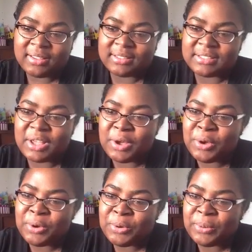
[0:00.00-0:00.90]

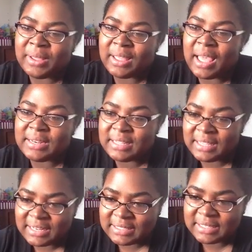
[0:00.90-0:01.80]
So I
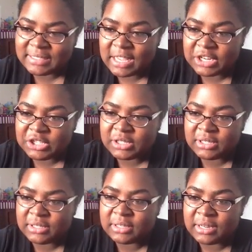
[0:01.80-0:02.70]
did get a
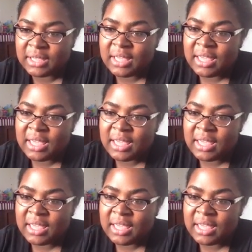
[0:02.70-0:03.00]
C-section.